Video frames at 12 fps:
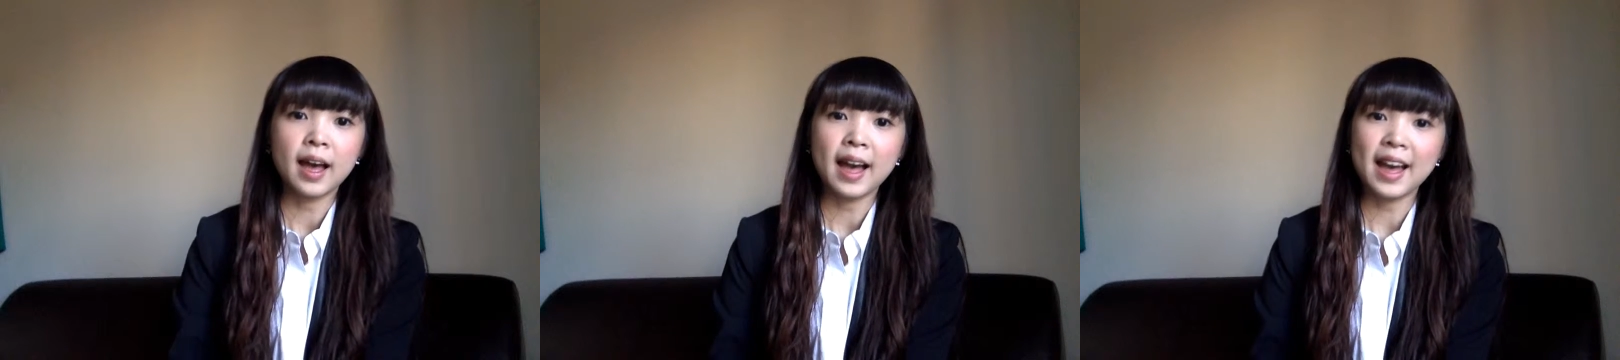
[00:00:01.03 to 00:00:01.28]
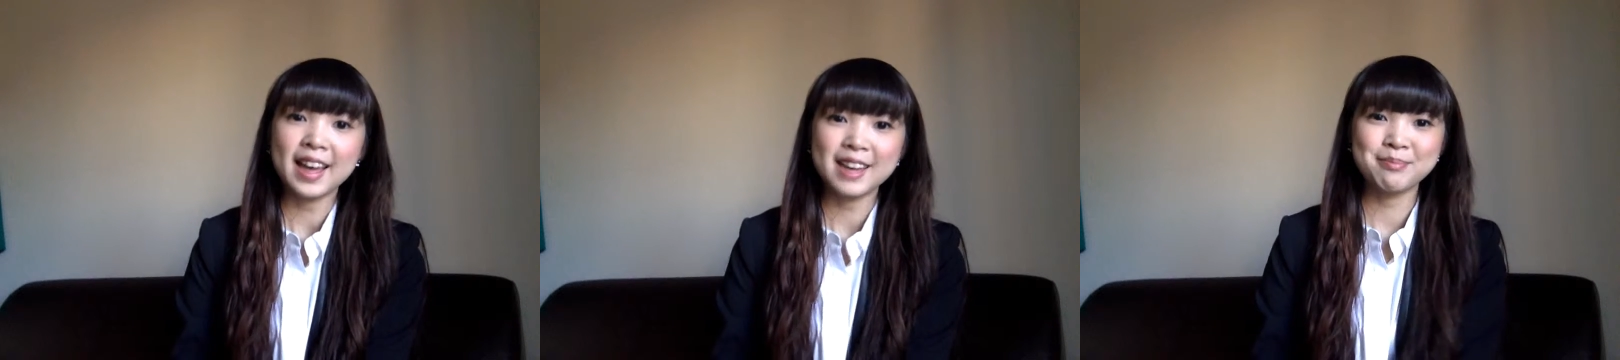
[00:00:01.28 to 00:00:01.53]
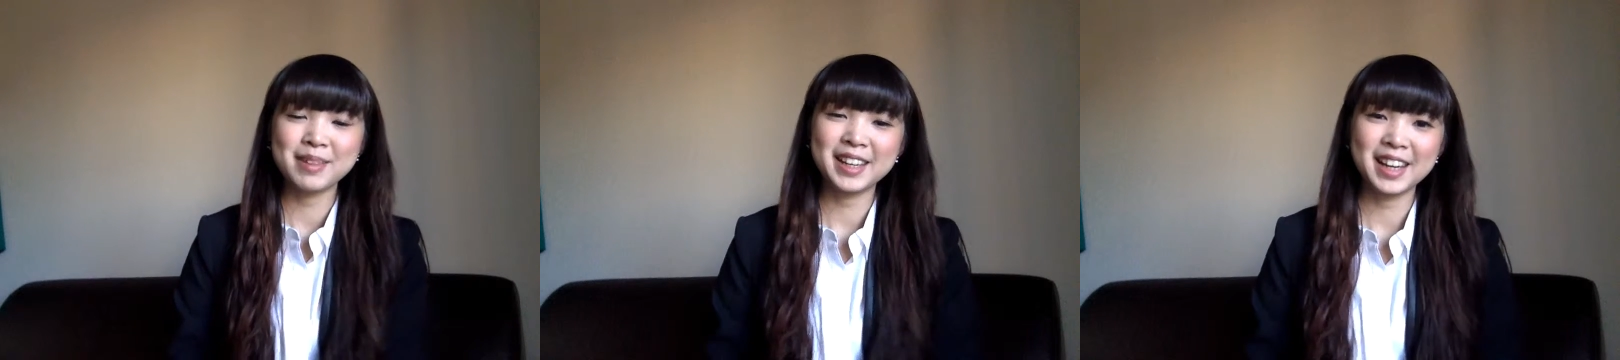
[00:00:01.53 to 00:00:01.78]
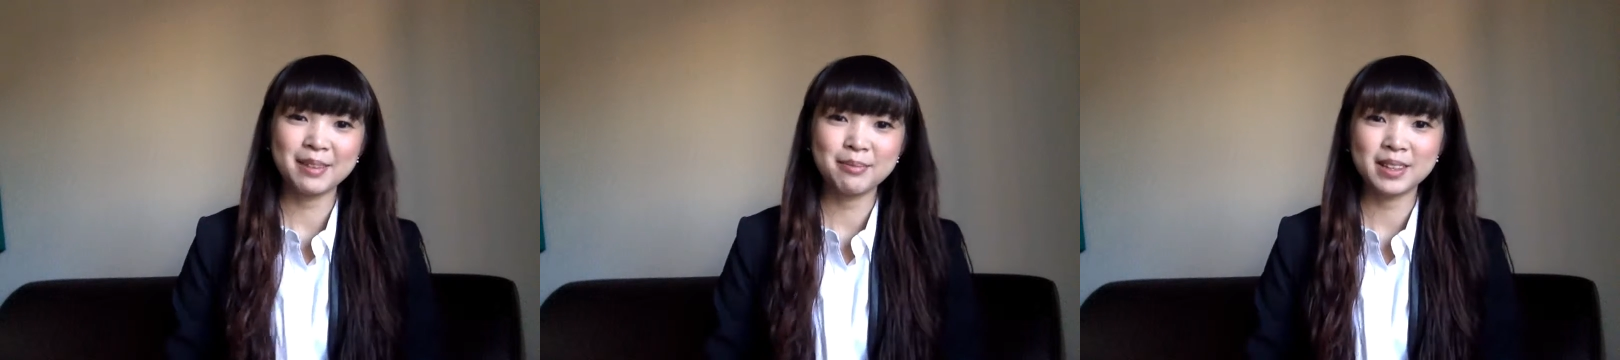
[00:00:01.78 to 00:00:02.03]
Hi, my
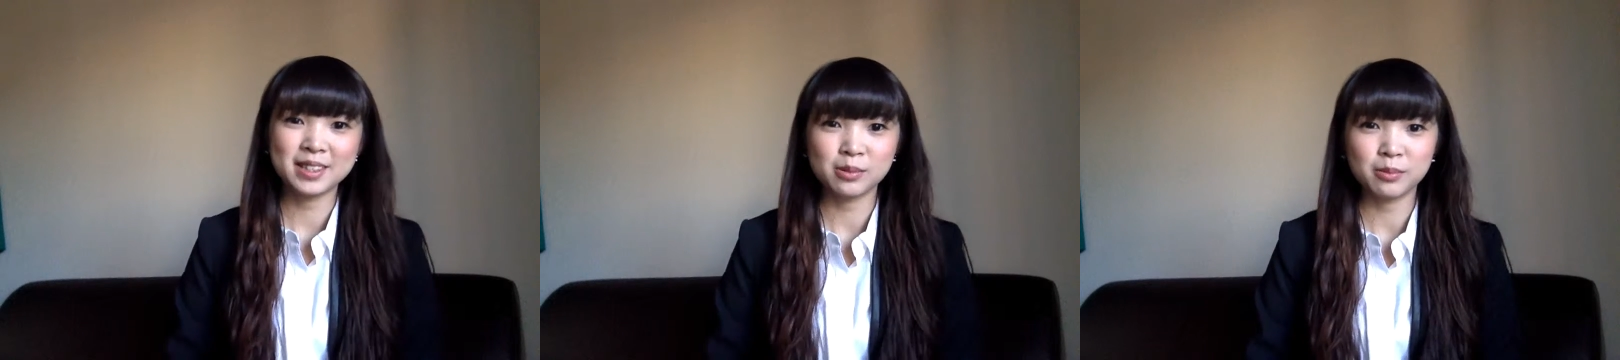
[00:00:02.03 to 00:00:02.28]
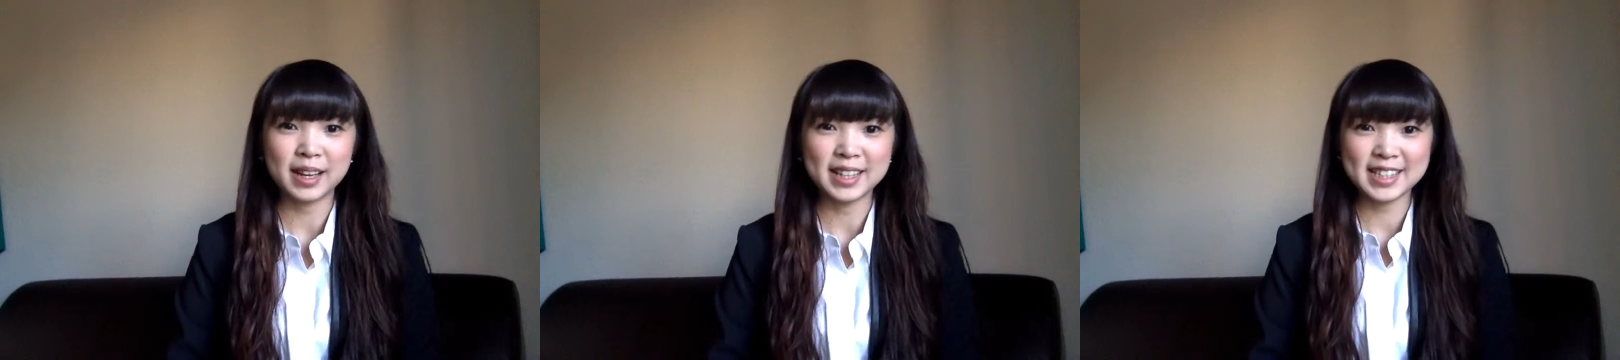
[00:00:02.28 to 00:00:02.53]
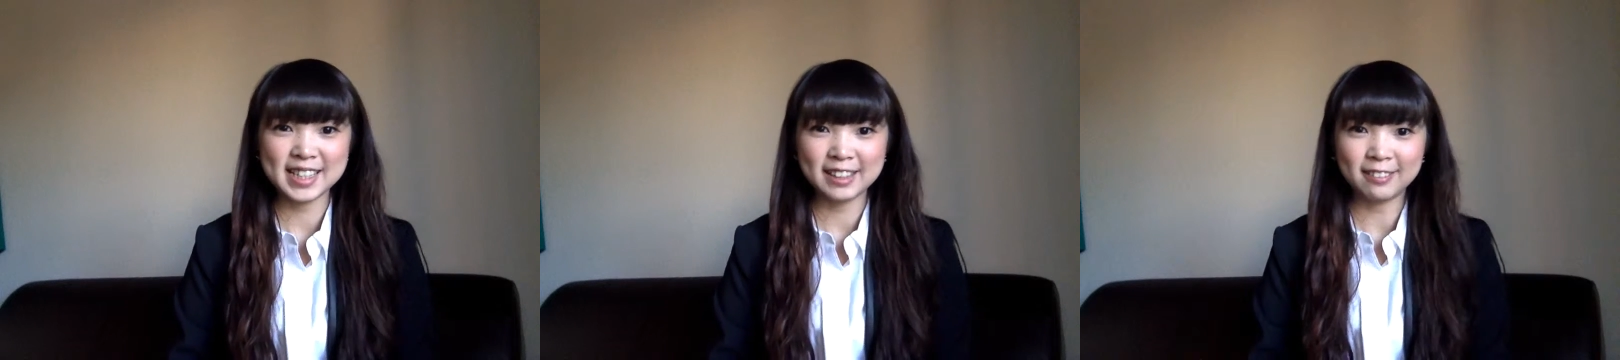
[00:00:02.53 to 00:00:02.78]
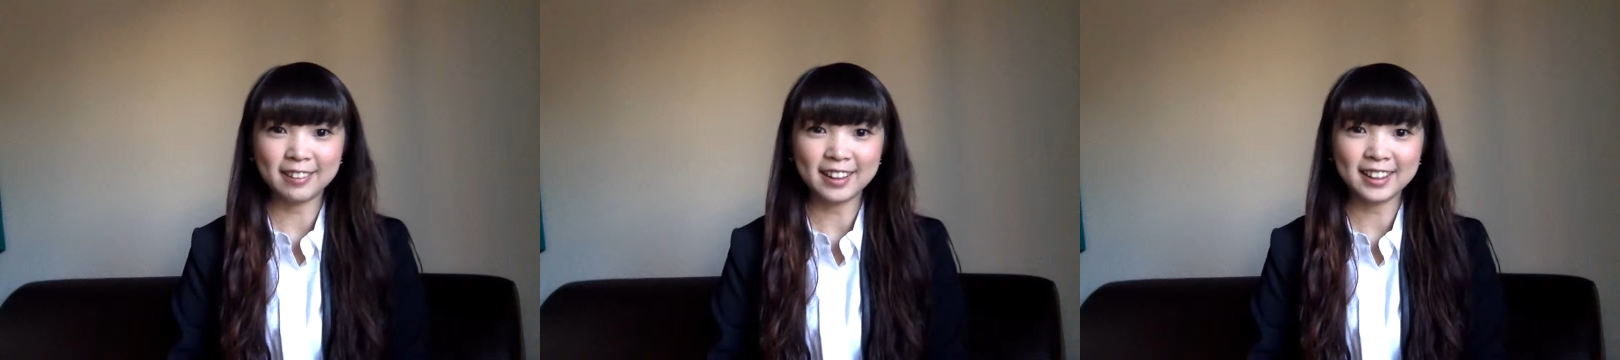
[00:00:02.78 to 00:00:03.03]
name is
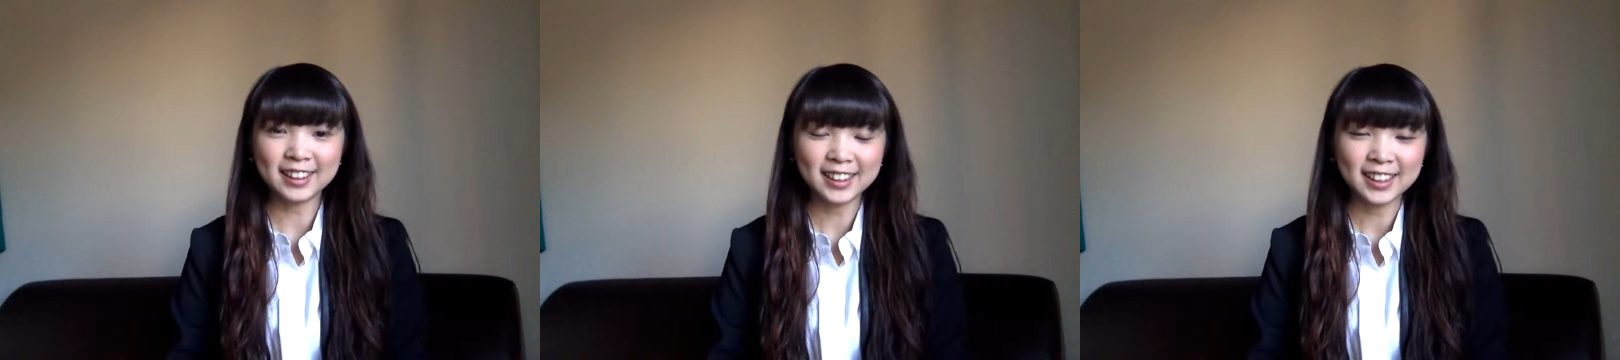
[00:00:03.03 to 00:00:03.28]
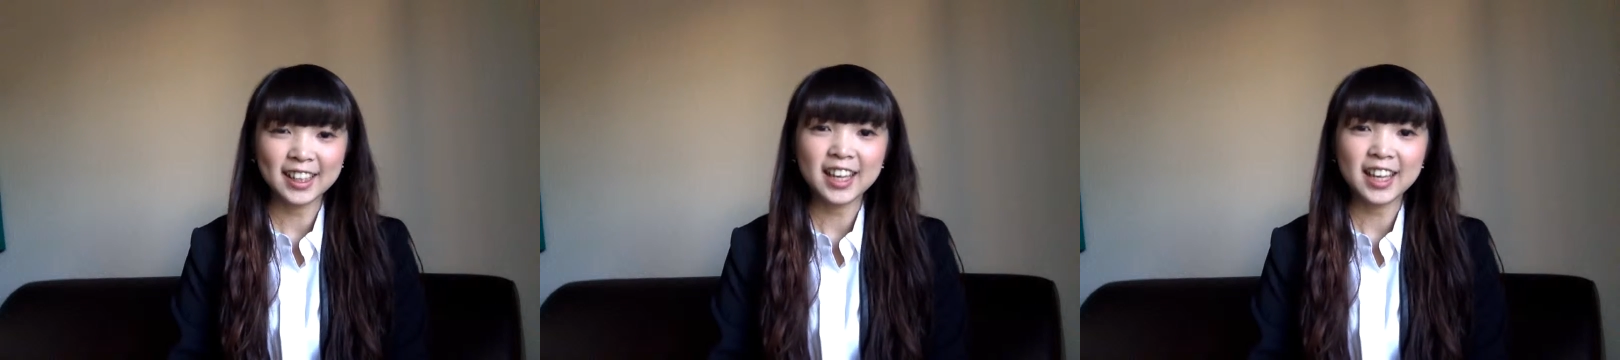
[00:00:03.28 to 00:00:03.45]
Ting Huang,